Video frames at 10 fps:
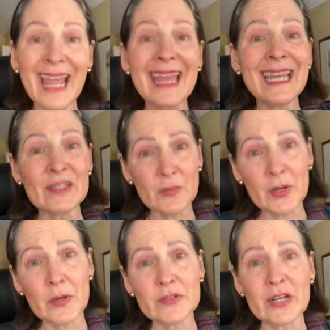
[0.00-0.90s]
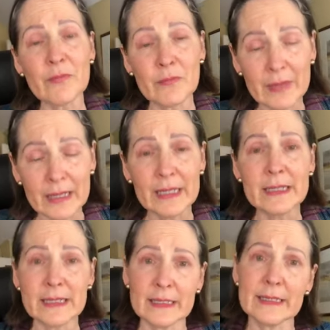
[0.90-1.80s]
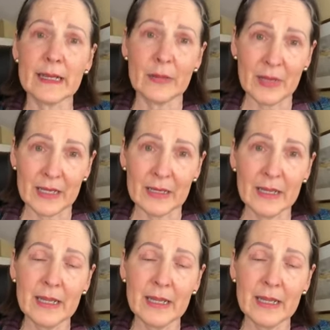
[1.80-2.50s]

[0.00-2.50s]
And that's where coaching really does come in.